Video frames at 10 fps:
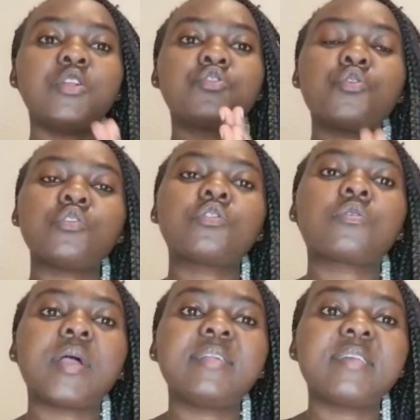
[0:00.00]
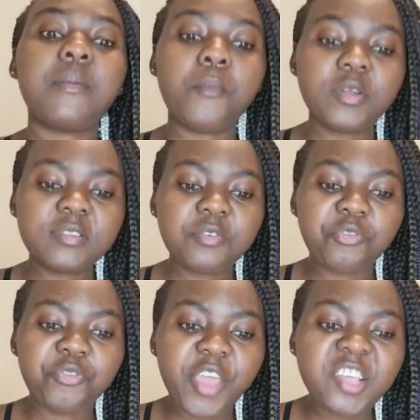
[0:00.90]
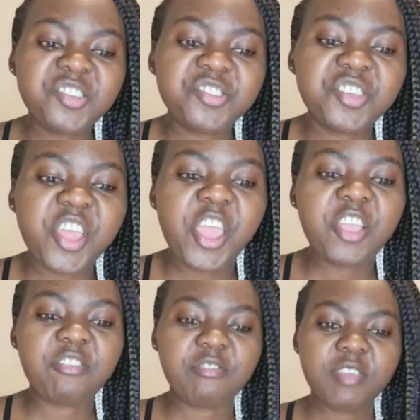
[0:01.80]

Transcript: to also write a motivation,